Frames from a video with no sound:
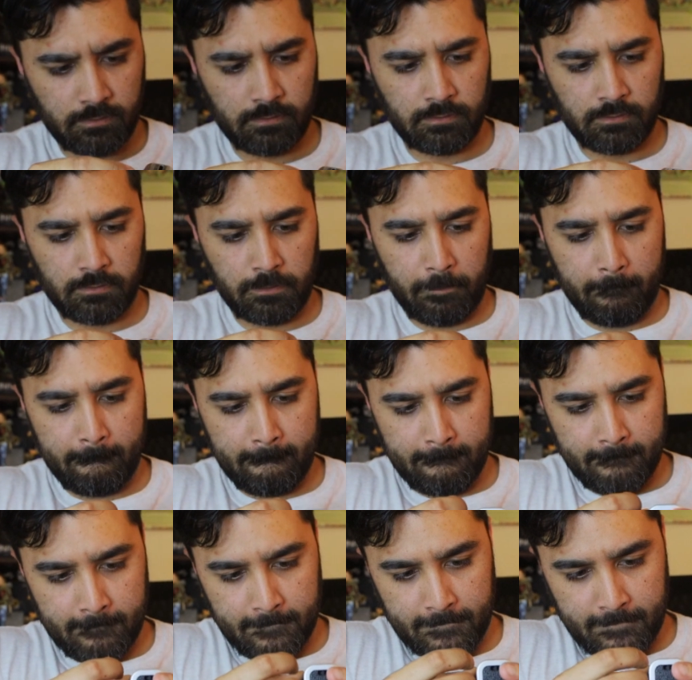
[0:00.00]
that I am
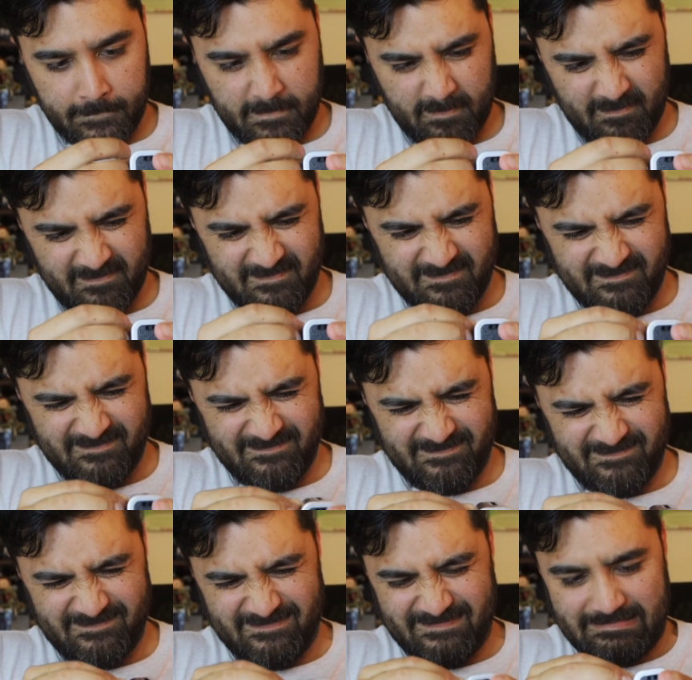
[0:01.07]
having with this camera
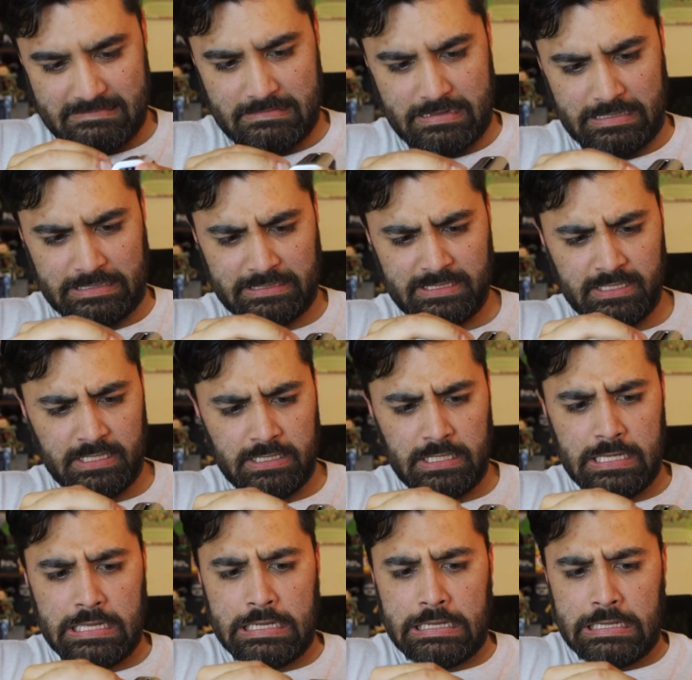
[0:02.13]
that aren't really a big
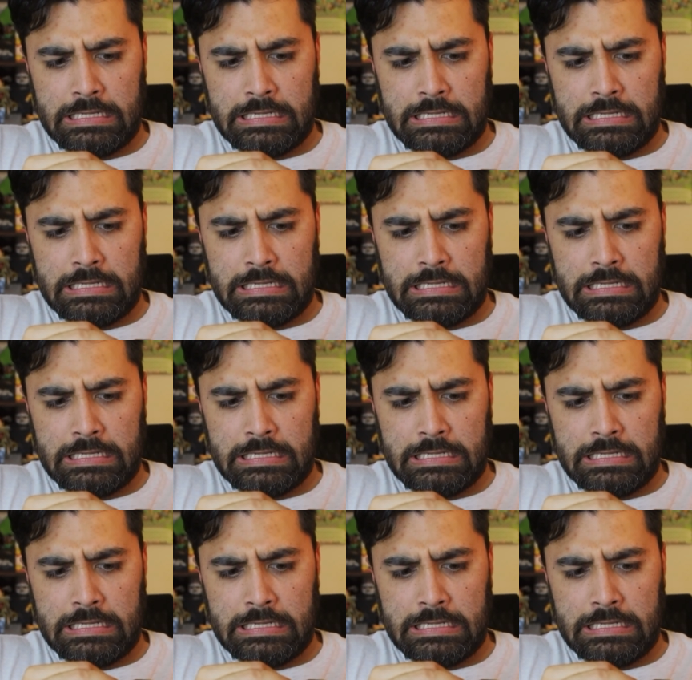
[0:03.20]
thing,